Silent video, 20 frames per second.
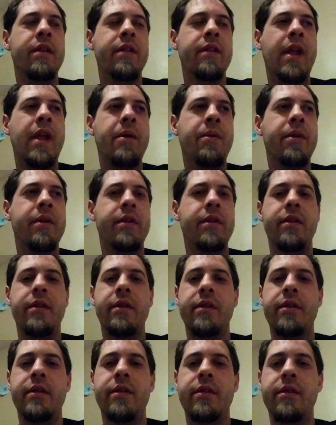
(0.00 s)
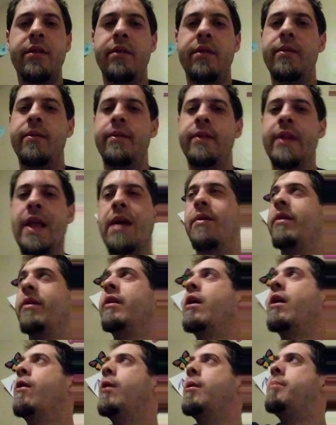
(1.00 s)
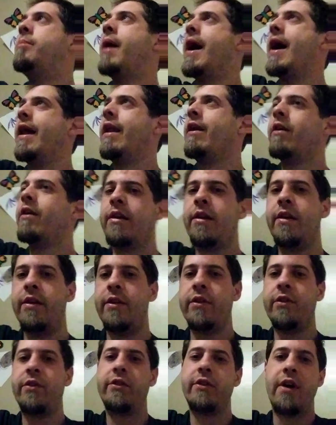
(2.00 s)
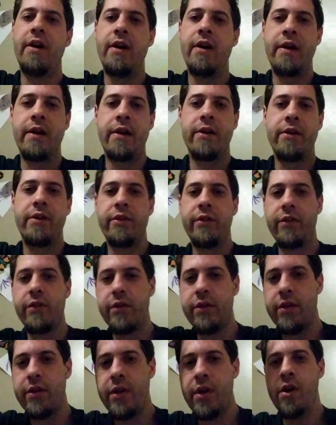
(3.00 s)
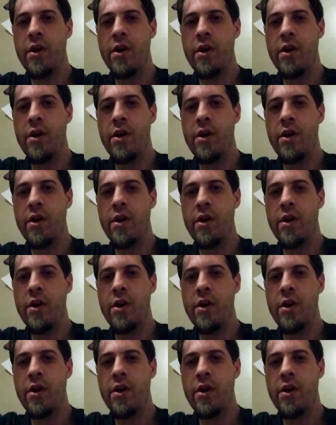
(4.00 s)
they would know a pattern in the stars,